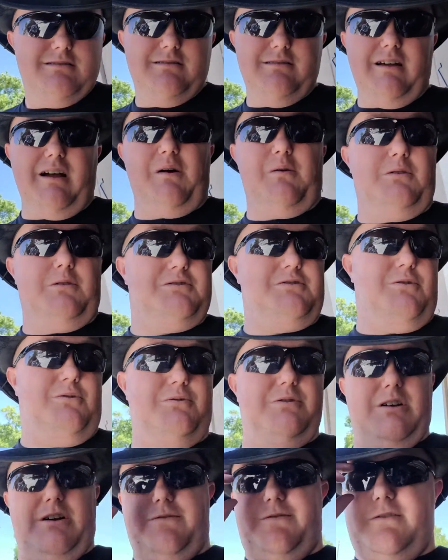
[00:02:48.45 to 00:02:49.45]
Well, it's
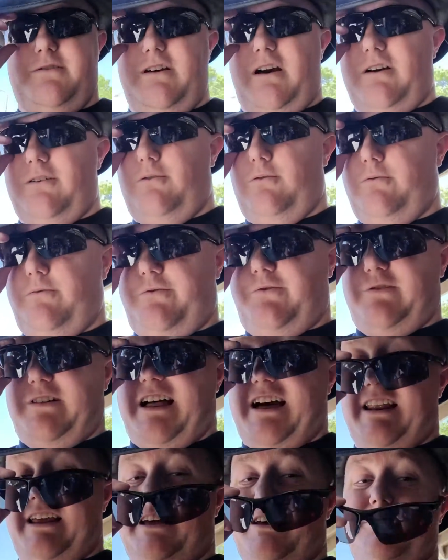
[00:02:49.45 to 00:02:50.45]
old enough, it's got an old
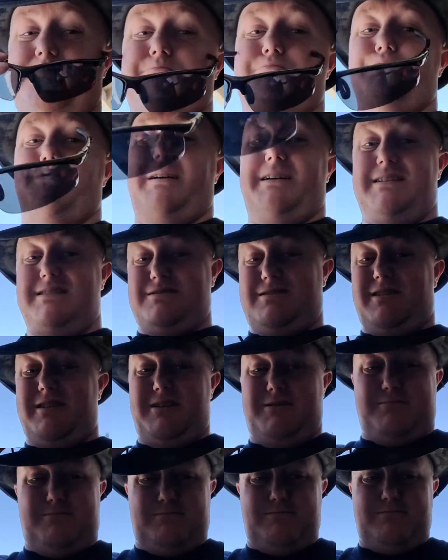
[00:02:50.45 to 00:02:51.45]
flathead Briggs on it.